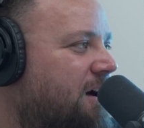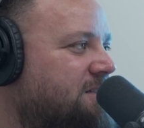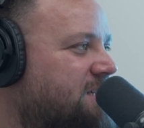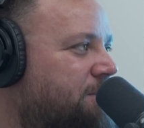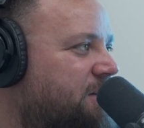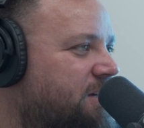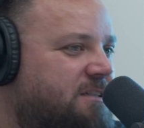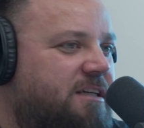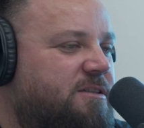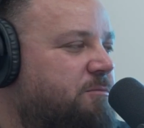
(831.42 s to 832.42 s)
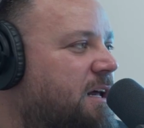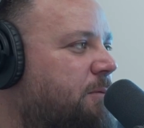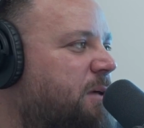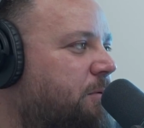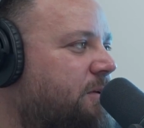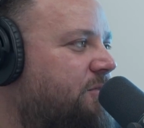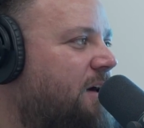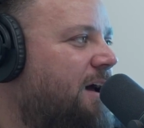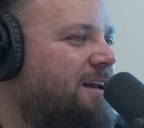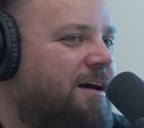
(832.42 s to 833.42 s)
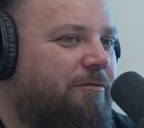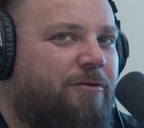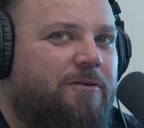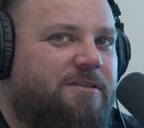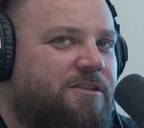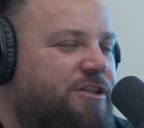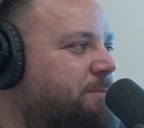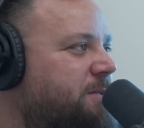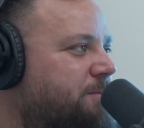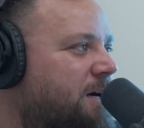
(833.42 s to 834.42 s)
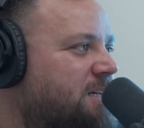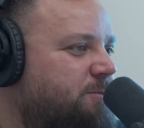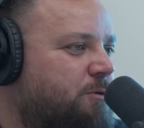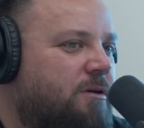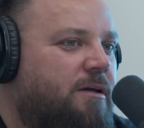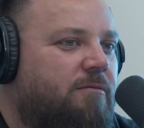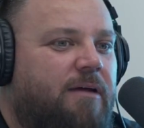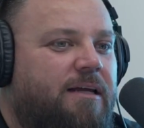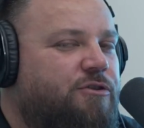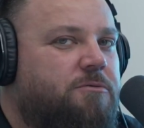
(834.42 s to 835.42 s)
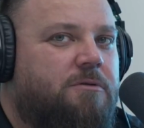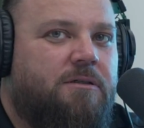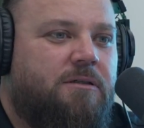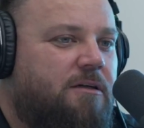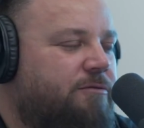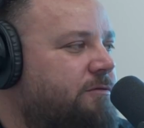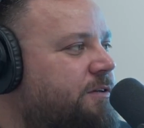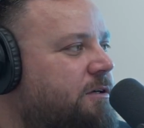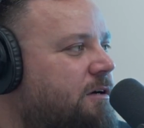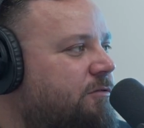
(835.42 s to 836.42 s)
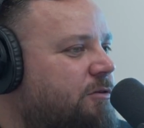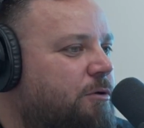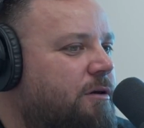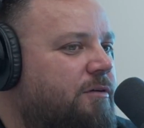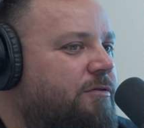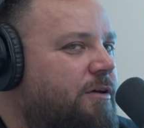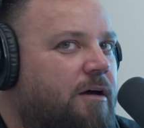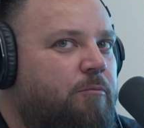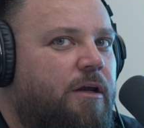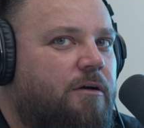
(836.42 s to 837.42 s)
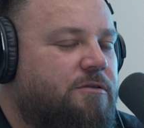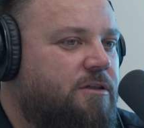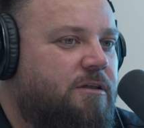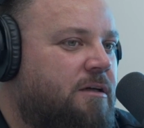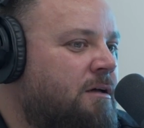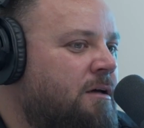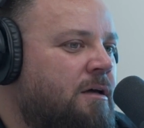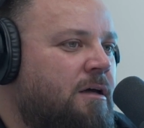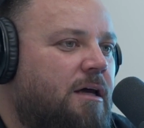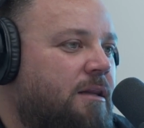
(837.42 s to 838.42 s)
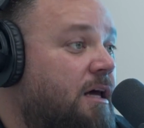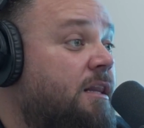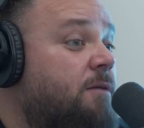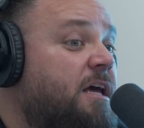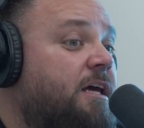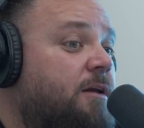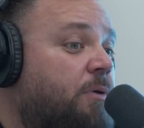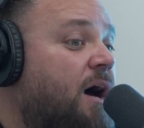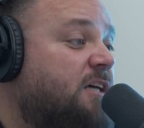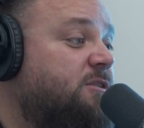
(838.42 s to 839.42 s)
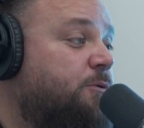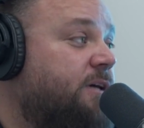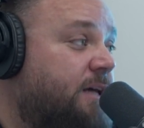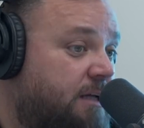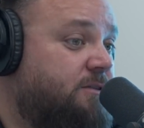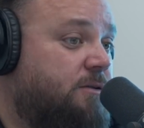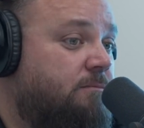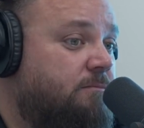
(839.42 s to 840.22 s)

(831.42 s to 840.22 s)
concept is get as many people to sign up for as cheap as possible and make sure that none of them feel comfortable enough to come here, so that and then make it impossible to cancel.